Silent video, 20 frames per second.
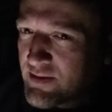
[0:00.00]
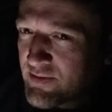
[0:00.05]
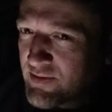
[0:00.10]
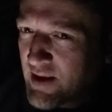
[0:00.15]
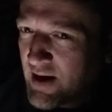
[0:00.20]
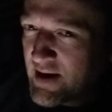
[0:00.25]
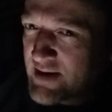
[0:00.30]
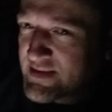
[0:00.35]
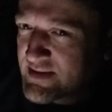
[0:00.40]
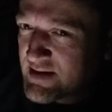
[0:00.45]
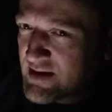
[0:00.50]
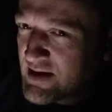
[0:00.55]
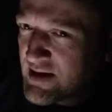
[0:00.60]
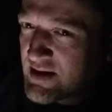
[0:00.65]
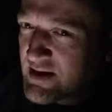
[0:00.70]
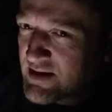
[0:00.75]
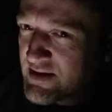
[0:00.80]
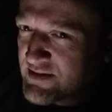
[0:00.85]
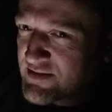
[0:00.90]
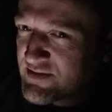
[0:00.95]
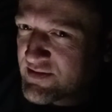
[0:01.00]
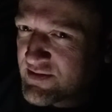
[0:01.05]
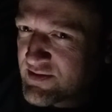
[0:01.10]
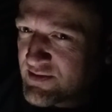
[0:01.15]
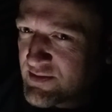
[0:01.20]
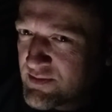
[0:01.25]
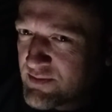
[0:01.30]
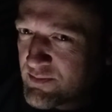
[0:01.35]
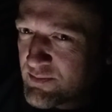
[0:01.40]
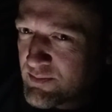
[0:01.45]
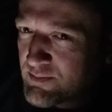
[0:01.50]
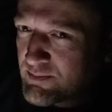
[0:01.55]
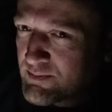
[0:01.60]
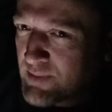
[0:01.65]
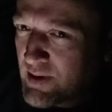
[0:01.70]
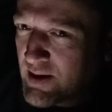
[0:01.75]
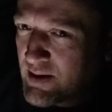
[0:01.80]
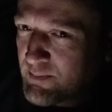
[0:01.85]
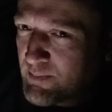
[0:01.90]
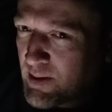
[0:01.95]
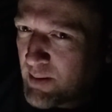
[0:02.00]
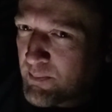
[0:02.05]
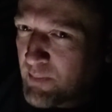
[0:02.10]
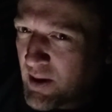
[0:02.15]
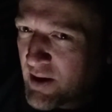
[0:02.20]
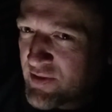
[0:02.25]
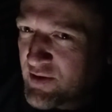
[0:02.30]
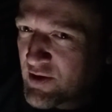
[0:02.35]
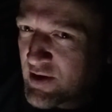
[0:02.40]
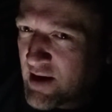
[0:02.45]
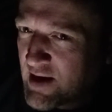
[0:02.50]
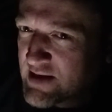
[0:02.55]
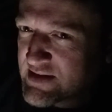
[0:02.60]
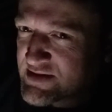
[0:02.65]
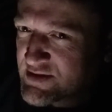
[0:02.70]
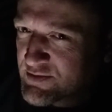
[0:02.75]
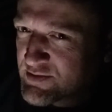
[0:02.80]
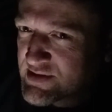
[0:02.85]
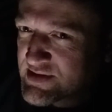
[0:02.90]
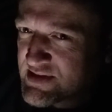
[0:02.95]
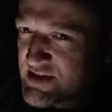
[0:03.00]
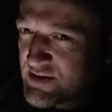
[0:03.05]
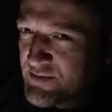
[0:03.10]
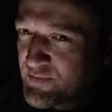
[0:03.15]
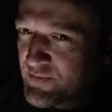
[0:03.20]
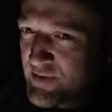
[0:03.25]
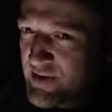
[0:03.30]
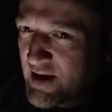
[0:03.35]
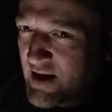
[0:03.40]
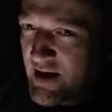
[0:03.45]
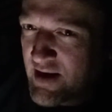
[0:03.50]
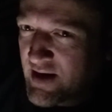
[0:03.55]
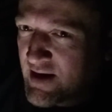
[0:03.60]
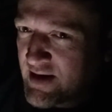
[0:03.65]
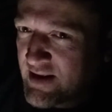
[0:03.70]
That is my, my mother has the receipt for that.